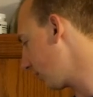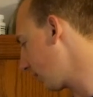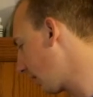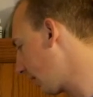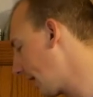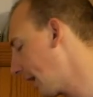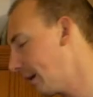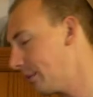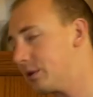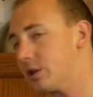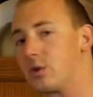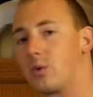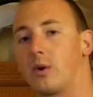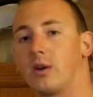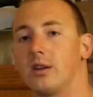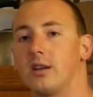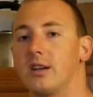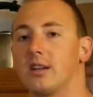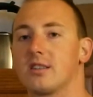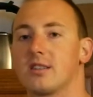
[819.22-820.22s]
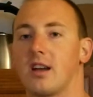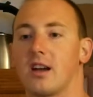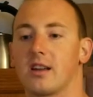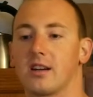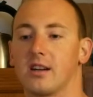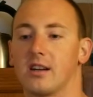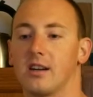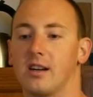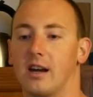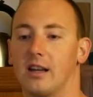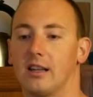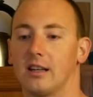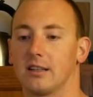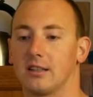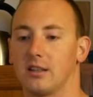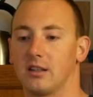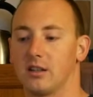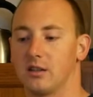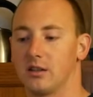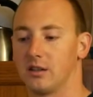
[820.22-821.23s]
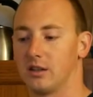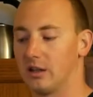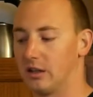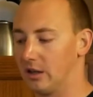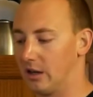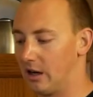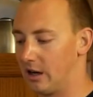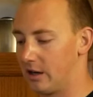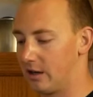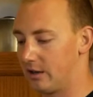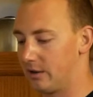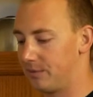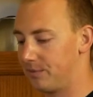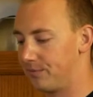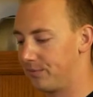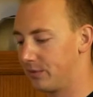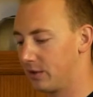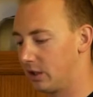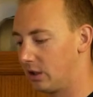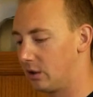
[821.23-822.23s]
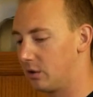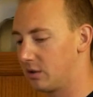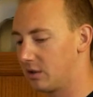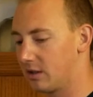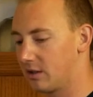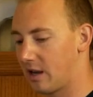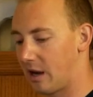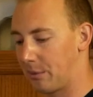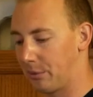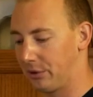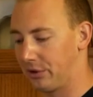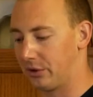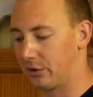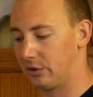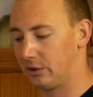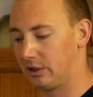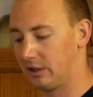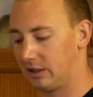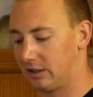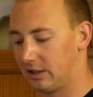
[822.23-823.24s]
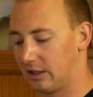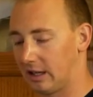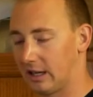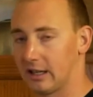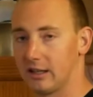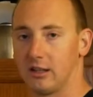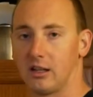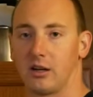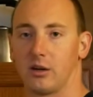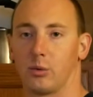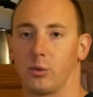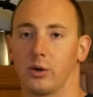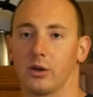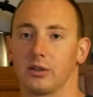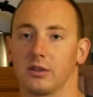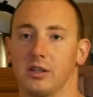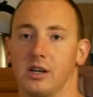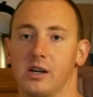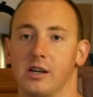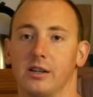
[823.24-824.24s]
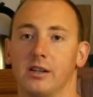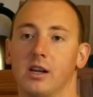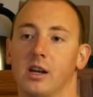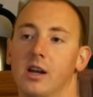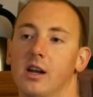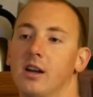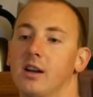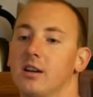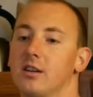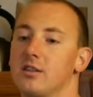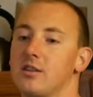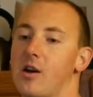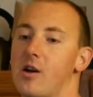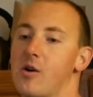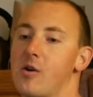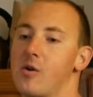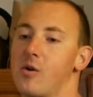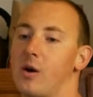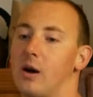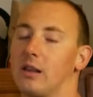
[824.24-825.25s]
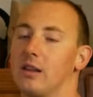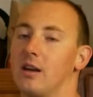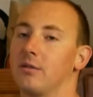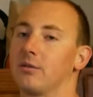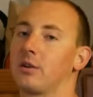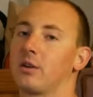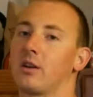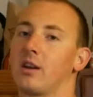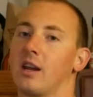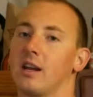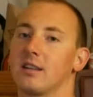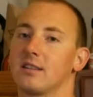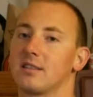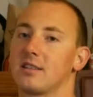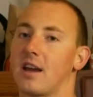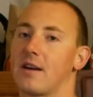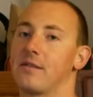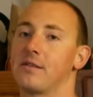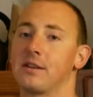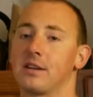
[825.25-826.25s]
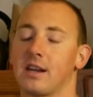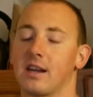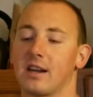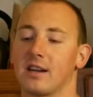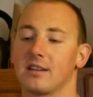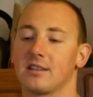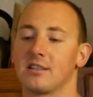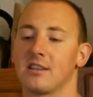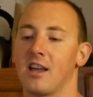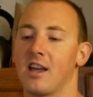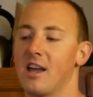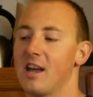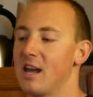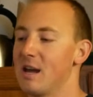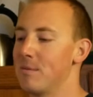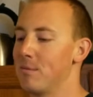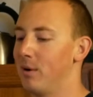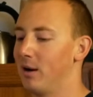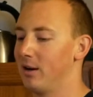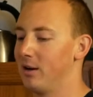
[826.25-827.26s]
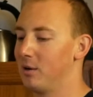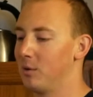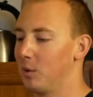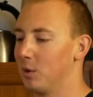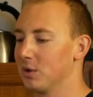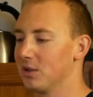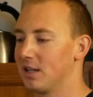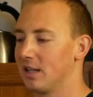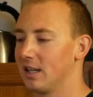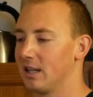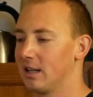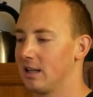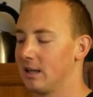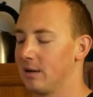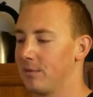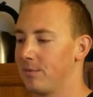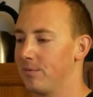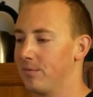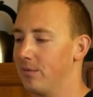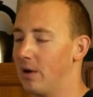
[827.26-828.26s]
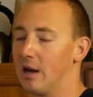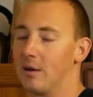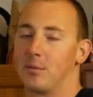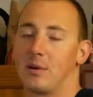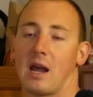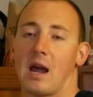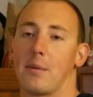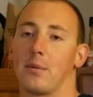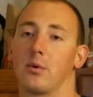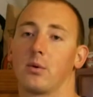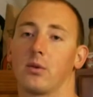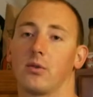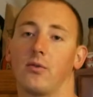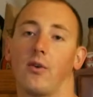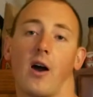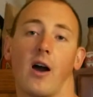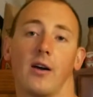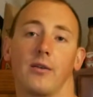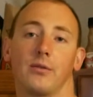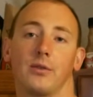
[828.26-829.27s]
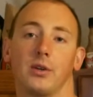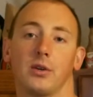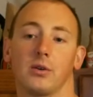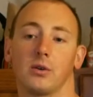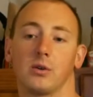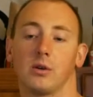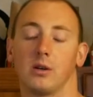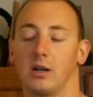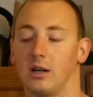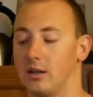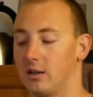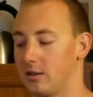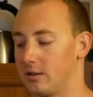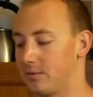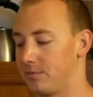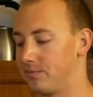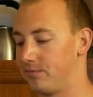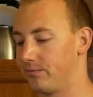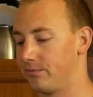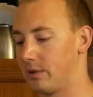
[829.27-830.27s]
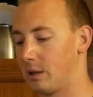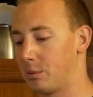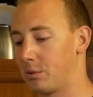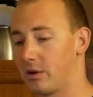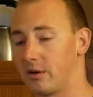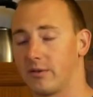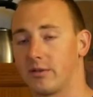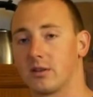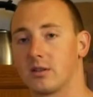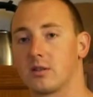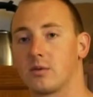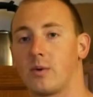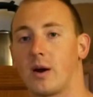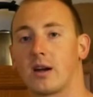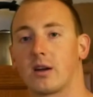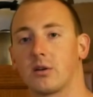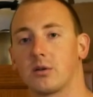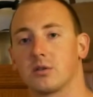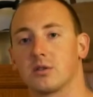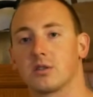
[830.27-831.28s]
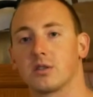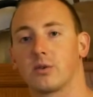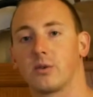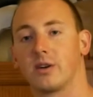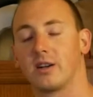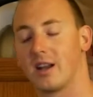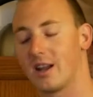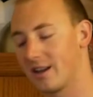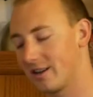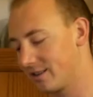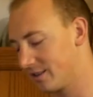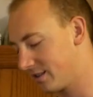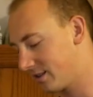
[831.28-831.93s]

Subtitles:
yeah, I'm just really excited. I like to use this opportunity to get a lot of work done. So I'd love to hit 7 days, but we'll see. I'd be happy with 5 too. My previous record is 3 days,